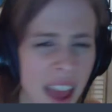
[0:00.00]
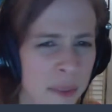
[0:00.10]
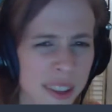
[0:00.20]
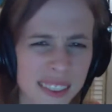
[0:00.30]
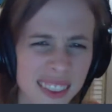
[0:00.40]

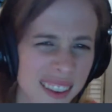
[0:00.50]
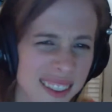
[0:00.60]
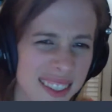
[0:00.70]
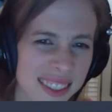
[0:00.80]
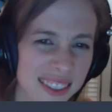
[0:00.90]
But that
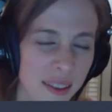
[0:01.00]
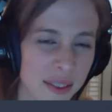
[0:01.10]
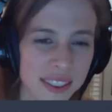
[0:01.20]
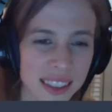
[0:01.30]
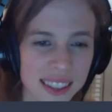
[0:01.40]
was that
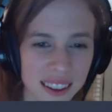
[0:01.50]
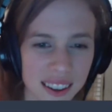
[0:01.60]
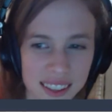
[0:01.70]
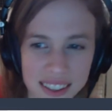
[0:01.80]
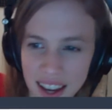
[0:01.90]
was that's
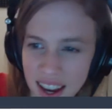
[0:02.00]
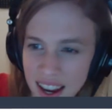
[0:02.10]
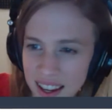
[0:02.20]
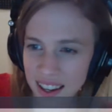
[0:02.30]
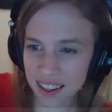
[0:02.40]
a that's a
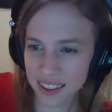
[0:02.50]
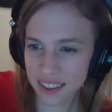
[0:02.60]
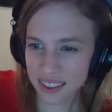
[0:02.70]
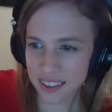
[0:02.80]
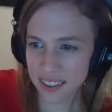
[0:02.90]
high
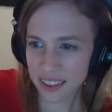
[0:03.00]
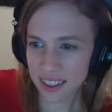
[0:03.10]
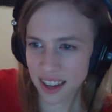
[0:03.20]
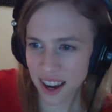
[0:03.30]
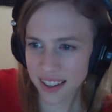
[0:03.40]

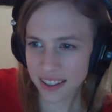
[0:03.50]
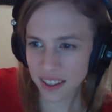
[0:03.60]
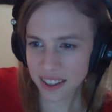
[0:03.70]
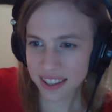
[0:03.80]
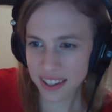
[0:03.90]
that's a high
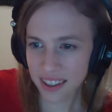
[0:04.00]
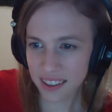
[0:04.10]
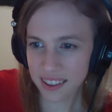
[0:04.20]
song to sing.